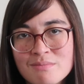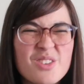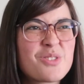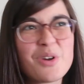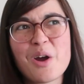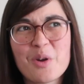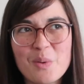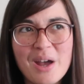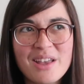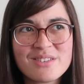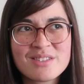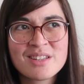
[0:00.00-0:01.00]
The Star
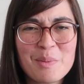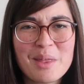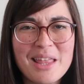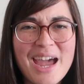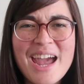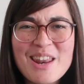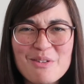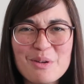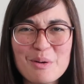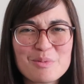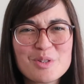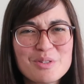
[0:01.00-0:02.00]
Quest. Something like that. I don't
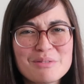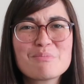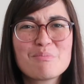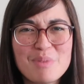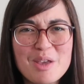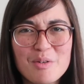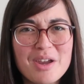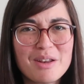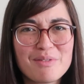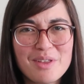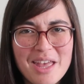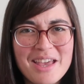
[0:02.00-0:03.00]
know. Just be
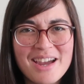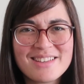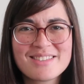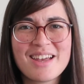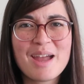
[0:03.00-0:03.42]
creative, okay guys?